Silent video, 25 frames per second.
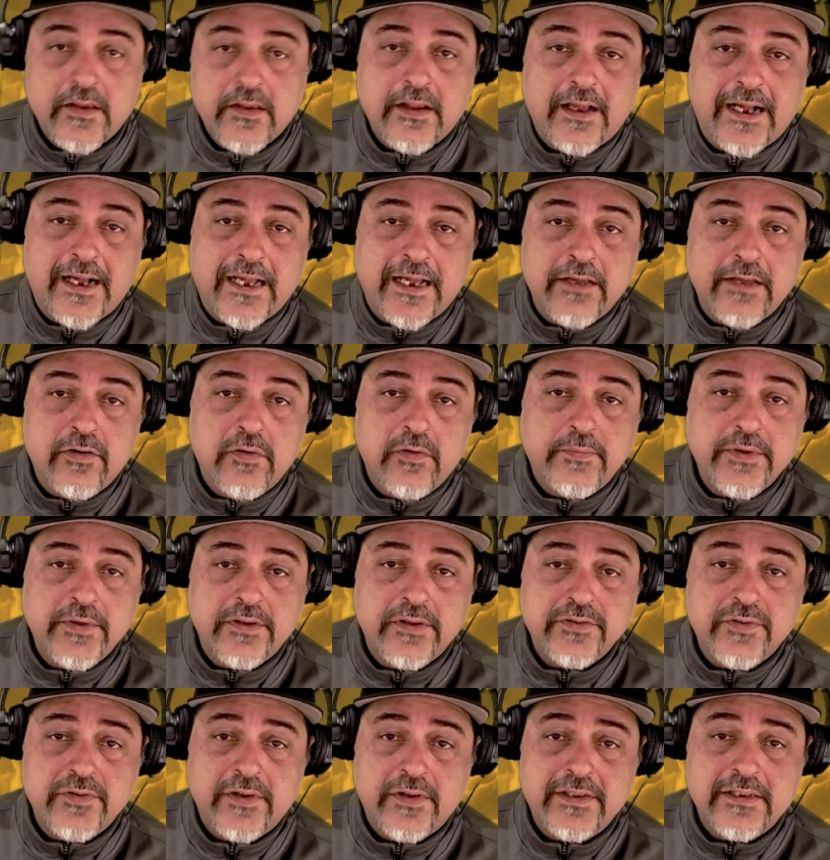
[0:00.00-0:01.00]
I hope you
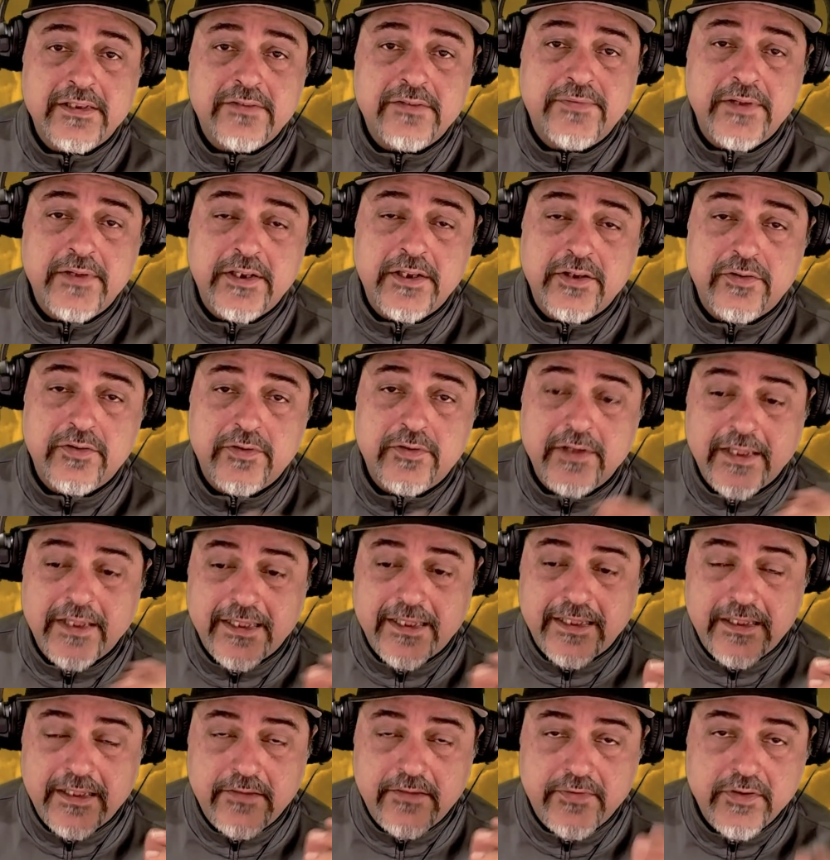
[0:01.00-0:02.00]
enjoyed this video.
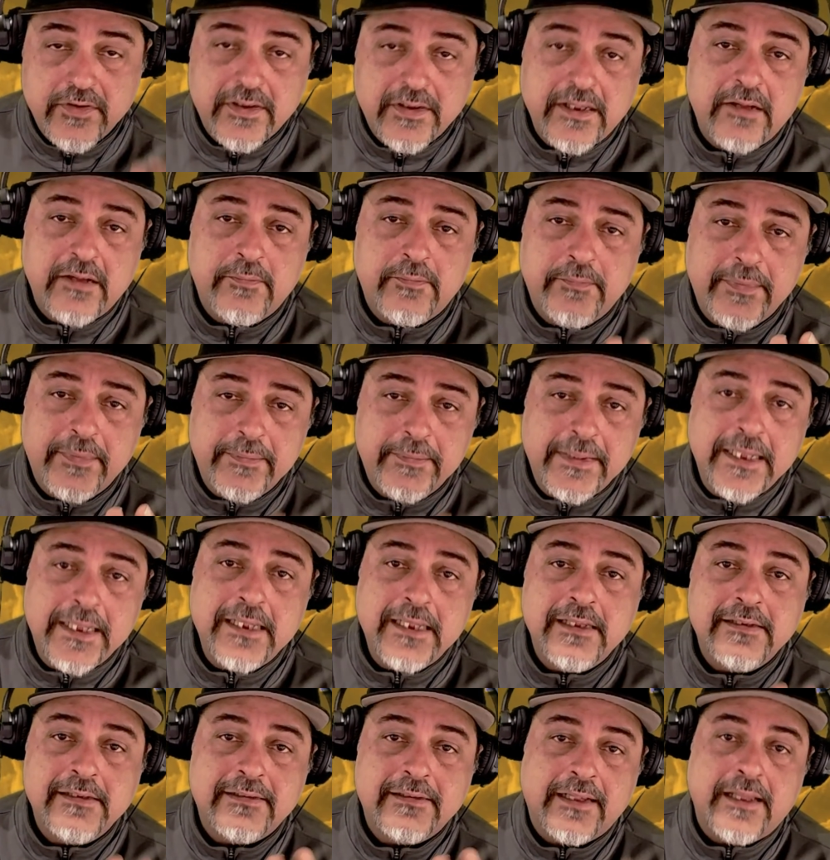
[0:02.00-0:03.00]
If you did,
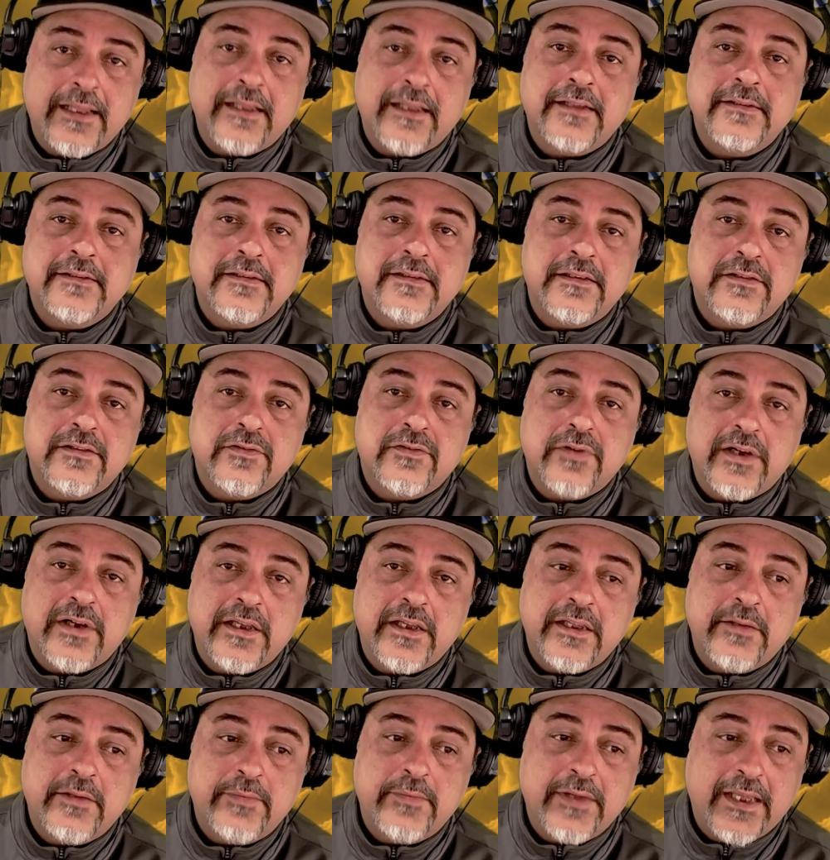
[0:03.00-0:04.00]
please like and
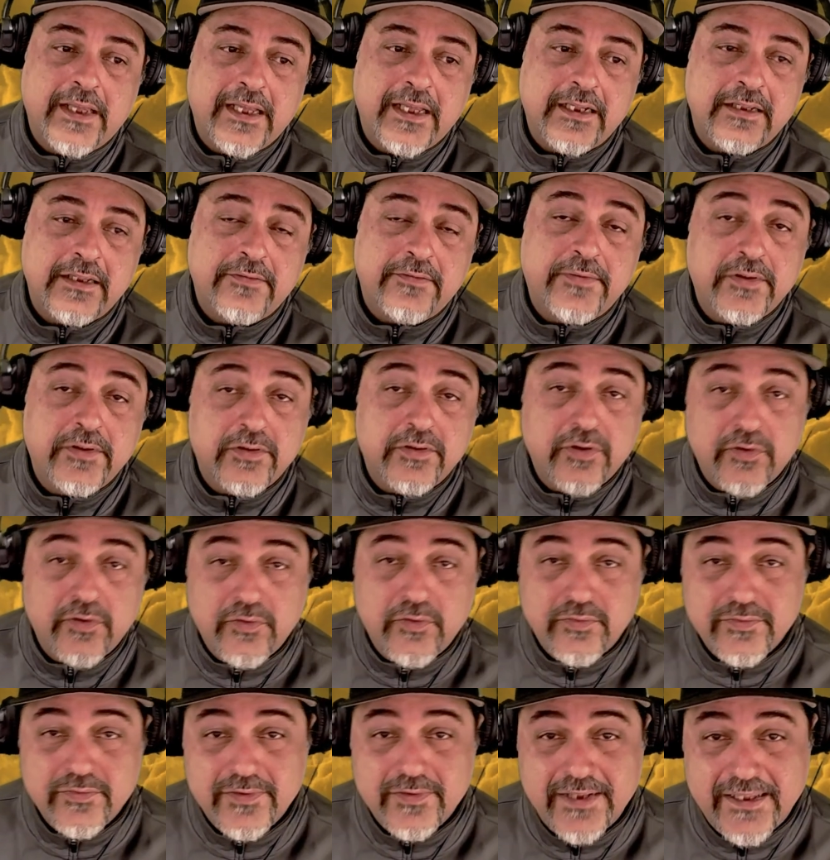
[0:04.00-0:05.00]
subscribe, and if you don't,
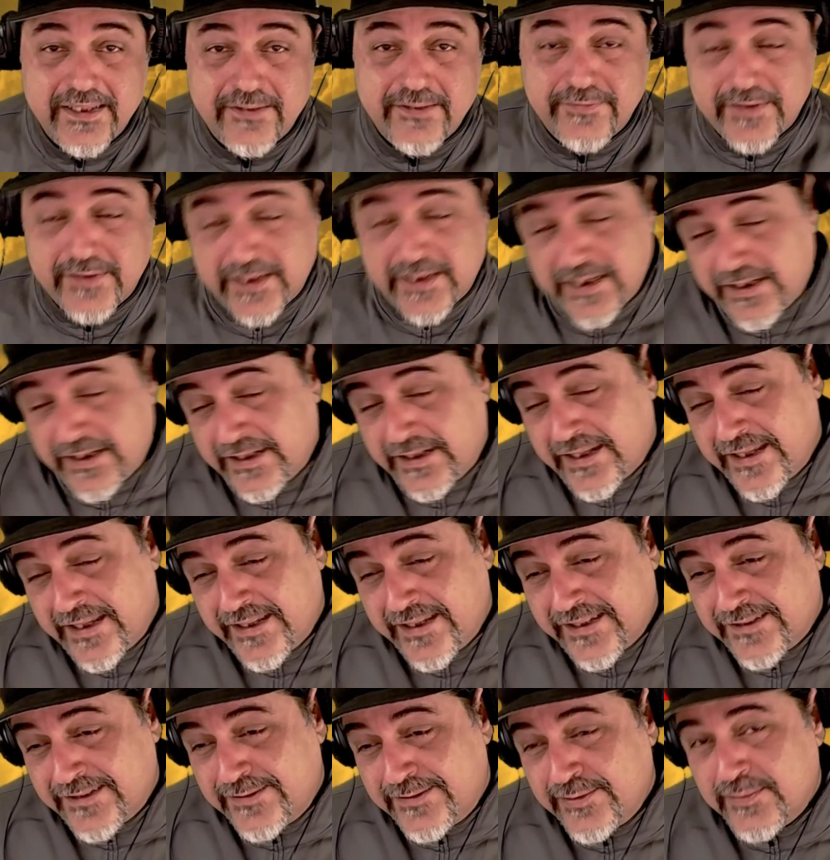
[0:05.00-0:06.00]
if you didn't like
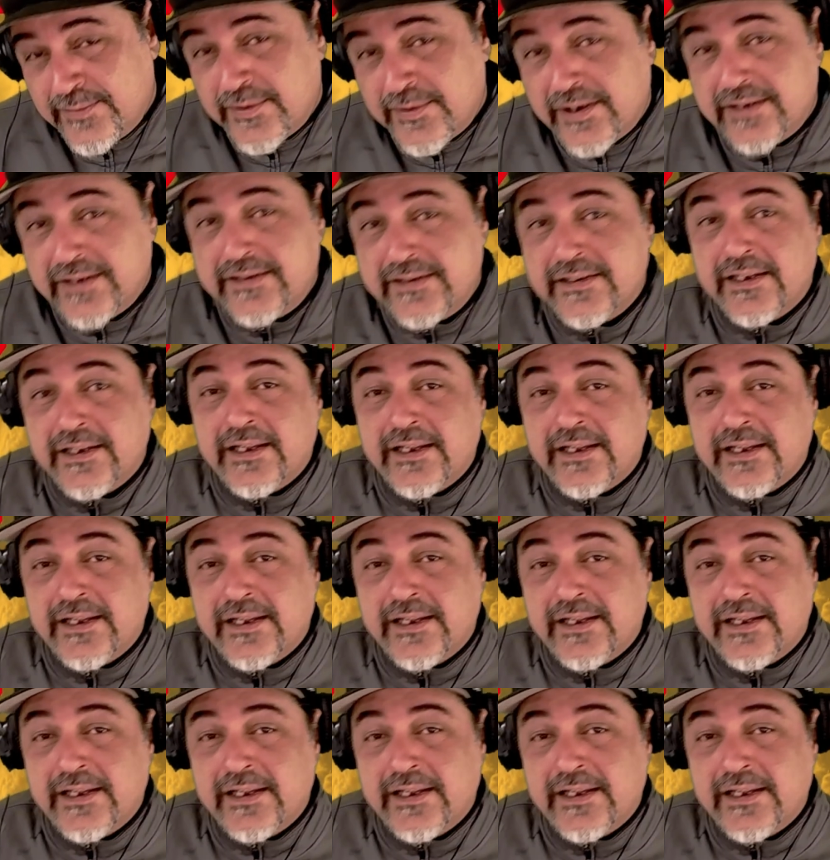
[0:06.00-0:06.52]
it too much,